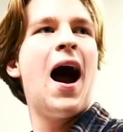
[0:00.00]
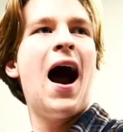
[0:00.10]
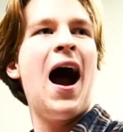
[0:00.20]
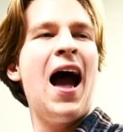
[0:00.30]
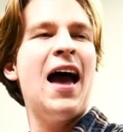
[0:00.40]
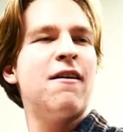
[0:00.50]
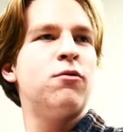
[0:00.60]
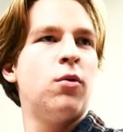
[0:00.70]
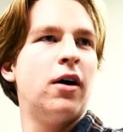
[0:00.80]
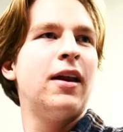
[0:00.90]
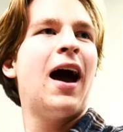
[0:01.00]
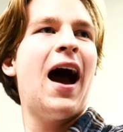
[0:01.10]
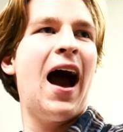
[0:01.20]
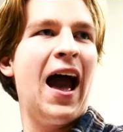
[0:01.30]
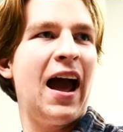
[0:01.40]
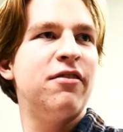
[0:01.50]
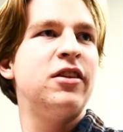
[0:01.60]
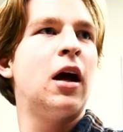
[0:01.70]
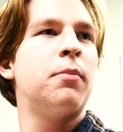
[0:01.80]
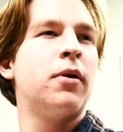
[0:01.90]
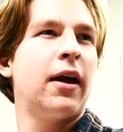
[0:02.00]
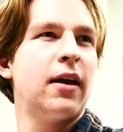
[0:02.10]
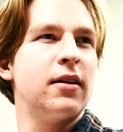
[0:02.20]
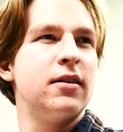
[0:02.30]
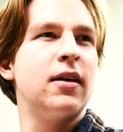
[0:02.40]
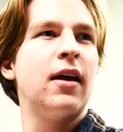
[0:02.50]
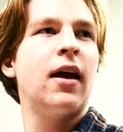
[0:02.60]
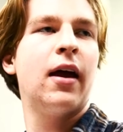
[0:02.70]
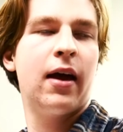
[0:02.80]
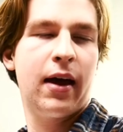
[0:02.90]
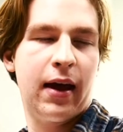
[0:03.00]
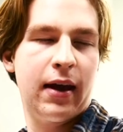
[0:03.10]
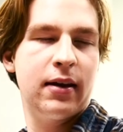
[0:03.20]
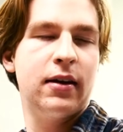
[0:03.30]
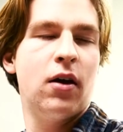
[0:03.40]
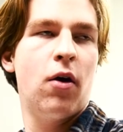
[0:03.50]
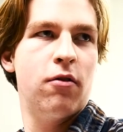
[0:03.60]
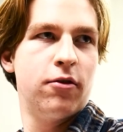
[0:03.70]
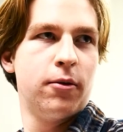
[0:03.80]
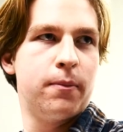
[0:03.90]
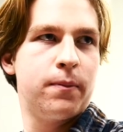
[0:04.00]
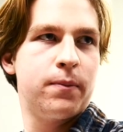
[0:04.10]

I have one. I have the upper hand. Hand it over.